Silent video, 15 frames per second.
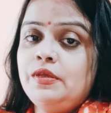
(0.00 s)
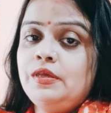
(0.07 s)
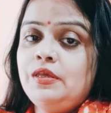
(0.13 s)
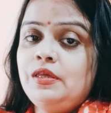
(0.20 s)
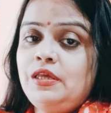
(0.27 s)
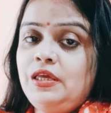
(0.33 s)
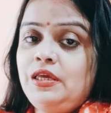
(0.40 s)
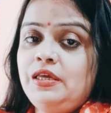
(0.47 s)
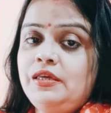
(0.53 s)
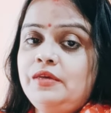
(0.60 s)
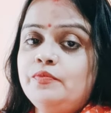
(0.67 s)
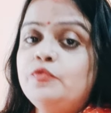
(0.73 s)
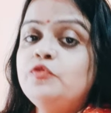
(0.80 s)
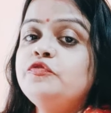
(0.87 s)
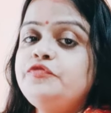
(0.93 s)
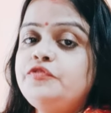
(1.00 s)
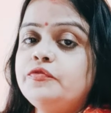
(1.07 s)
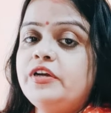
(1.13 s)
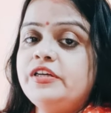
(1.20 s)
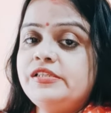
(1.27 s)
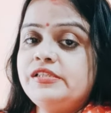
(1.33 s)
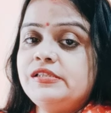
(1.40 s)
he moved
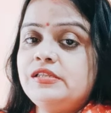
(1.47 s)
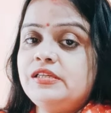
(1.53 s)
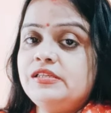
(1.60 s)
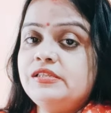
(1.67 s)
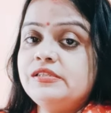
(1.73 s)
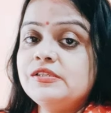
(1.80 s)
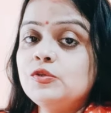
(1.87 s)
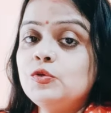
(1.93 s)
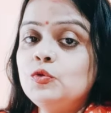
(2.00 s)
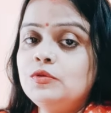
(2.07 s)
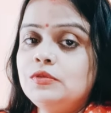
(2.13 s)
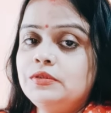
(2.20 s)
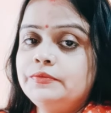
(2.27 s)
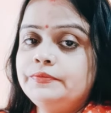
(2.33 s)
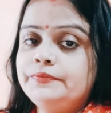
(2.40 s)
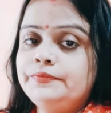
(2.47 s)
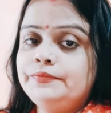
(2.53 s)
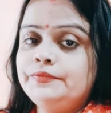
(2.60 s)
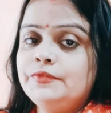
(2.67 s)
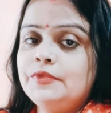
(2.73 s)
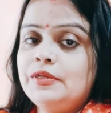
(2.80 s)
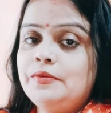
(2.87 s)
towards his school.
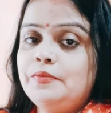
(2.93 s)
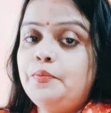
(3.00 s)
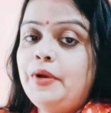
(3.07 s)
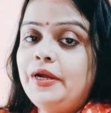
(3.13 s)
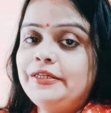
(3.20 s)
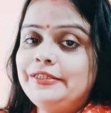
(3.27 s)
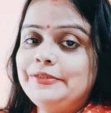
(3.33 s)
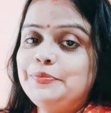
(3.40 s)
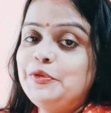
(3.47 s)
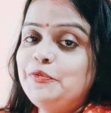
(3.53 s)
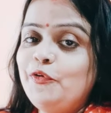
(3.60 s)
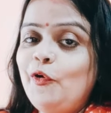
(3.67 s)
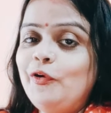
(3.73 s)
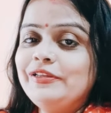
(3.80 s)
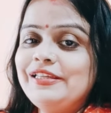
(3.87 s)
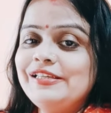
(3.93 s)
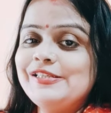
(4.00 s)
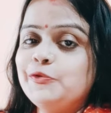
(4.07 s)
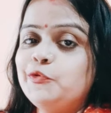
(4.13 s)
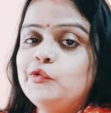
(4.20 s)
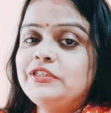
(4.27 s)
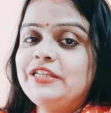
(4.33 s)
But before this,
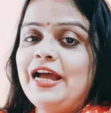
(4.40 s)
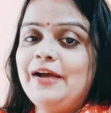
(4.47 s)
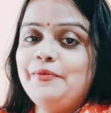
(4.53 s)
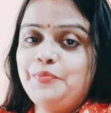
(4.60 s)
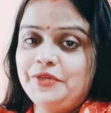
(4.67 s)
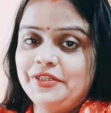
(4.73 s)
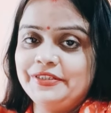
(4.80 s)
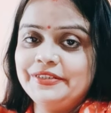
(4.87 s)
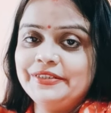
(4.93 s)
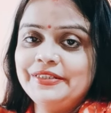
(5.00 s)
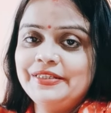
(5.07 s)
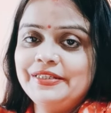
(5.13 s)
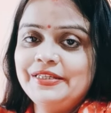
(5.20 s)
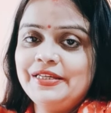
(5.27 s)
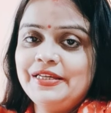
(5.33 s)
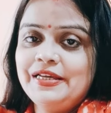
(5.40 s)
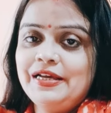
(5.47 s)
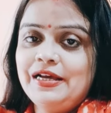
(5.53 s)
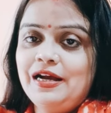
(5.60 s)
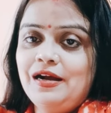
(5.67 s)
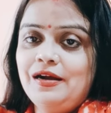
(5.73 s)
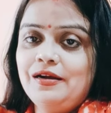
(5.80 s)
what happened?
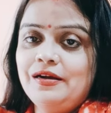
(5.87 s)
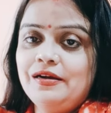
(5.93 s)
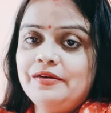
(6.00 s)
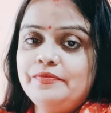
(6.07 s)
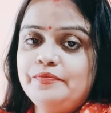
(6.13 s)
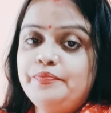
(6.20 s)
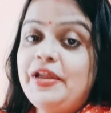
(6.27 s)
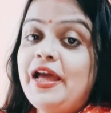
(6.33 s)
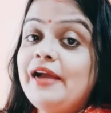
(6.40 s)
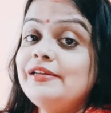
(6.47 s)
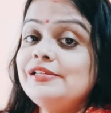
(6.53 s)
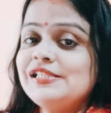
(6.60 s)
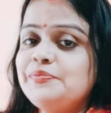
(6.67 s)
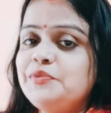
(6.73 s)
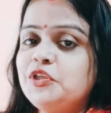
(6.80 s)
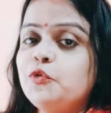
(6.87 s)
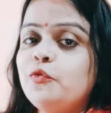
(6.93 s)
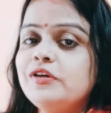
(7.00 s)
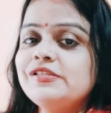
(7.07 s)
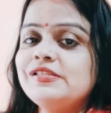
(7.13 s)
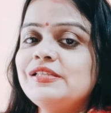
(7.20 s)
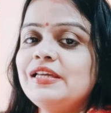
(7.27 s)
A blacksmith
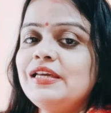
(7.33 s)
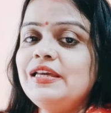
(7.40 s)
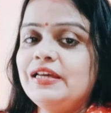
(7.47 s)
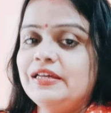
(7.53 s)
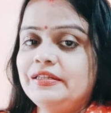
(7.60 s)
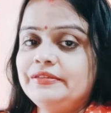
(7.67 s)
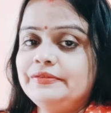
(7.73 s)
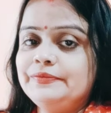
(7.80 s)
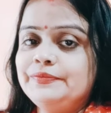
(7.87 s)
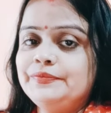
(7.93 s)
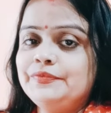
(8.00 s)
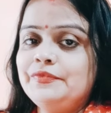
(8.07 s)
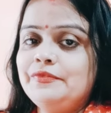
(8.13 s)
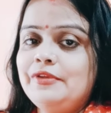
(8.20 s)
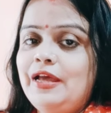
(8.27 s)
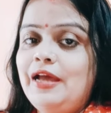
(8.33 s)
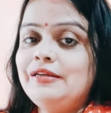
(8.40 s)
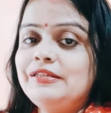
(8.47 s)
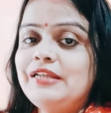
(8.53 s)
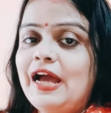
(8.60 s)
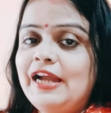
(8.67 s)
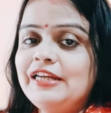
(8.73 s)
was there, and
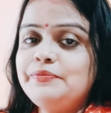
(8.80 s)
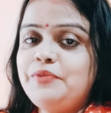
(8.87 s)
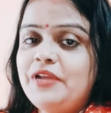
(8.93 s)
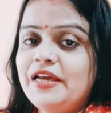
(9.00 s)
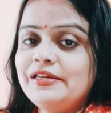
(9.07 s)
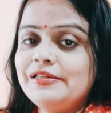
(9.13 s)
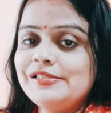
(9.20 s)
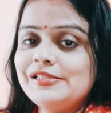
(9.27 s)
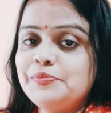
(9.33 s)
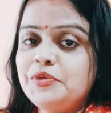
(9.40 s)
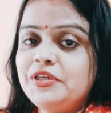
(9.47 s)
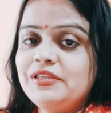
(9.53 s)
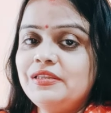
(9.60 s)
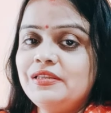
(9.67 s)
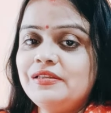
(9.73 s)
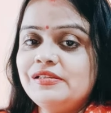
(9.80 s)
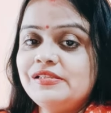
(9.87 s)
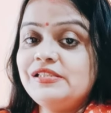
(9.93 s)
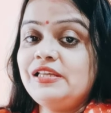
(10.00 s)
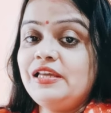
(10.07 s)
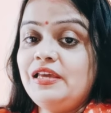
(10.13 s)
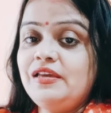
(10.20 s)
that blacksmith,
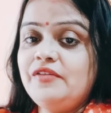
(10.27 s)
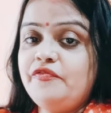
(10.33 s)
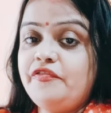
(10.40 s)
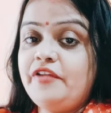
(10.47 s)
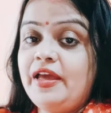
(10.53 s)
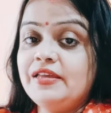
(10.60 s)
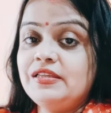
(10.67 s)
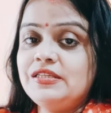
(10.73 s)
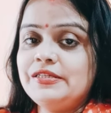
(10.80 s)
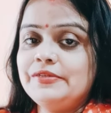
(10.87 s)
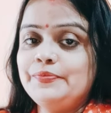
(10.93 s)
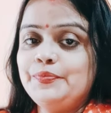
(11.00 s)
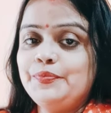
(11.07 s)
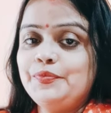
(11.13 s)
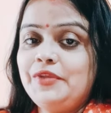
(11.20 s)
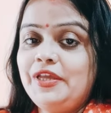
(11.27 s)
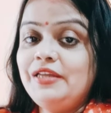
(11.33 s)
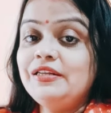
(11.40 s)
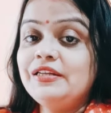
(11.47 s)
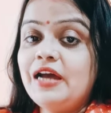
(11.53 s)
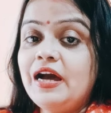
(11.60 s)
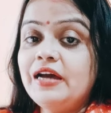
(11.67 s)
seeing French
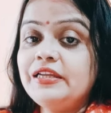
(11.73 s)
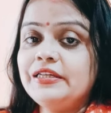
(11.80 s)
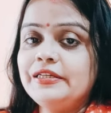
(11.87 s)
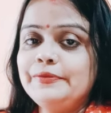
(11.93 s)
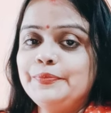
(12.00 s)
in a hurry,